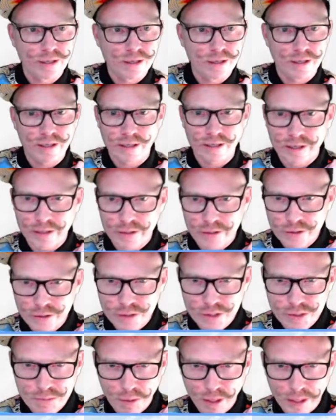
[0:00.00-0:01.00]
I'm going to
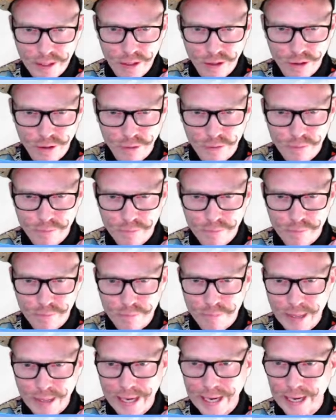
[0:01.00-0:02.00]
use my old
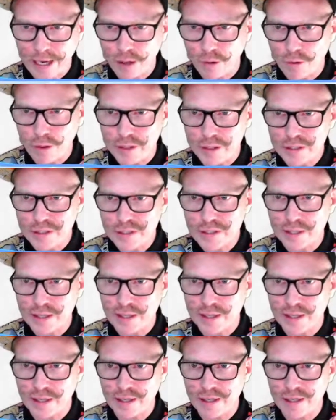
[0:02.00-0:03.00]
powers,
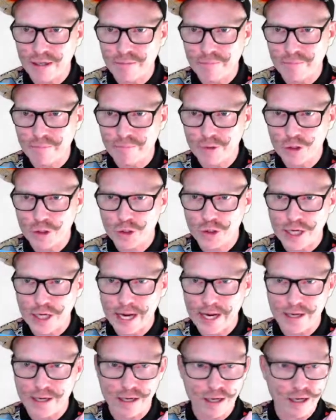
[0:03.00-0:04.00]
and I'm going to
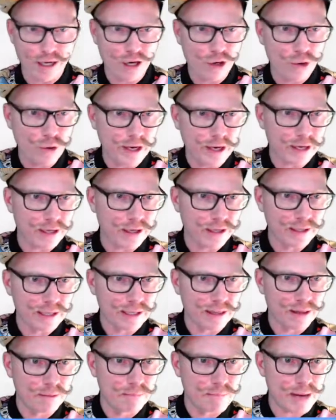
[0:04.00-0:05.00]
create a quick
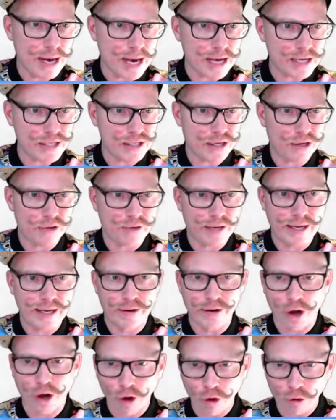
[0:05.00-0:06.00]
little mask around
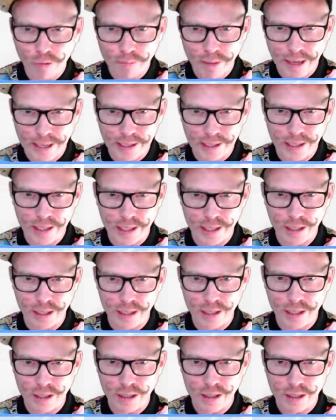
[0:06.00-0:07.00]
old mate here.